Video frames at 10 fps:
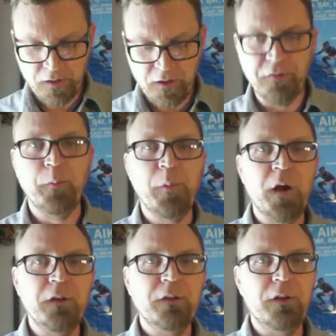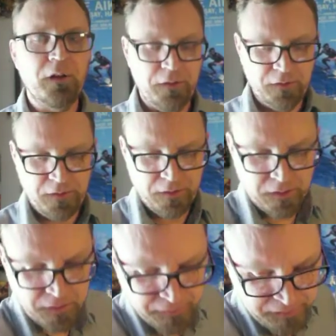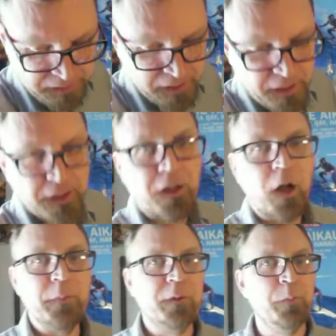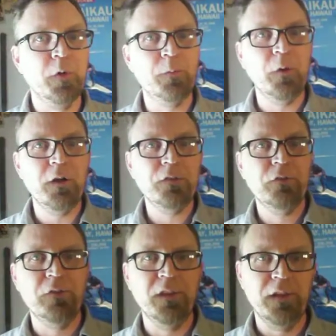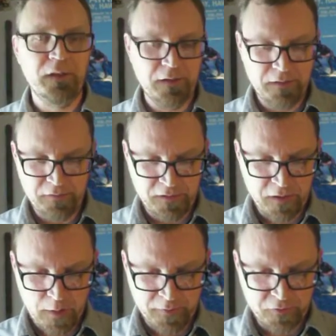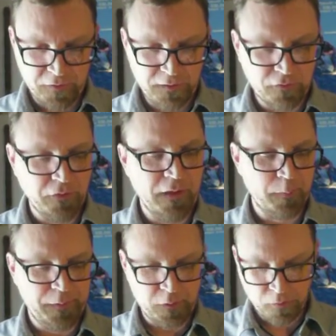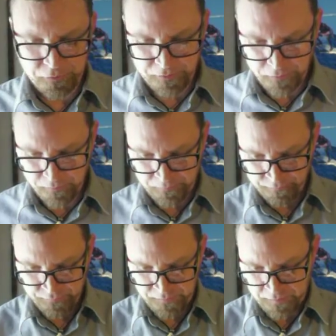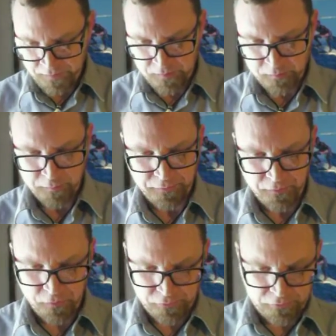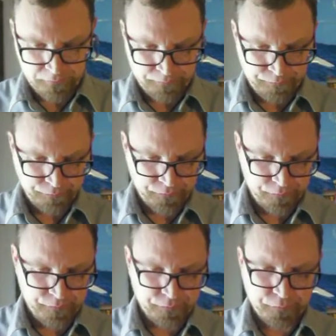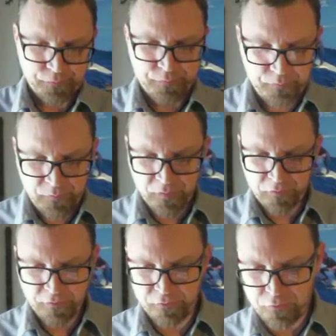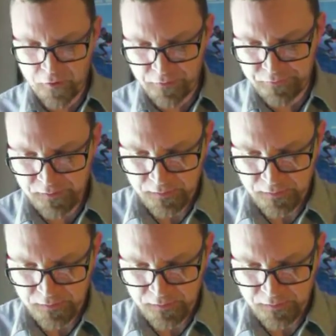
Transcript: on the box on on the uh, comic book box that the comics are in, so that'll be cool to do with those. So there's Crossing.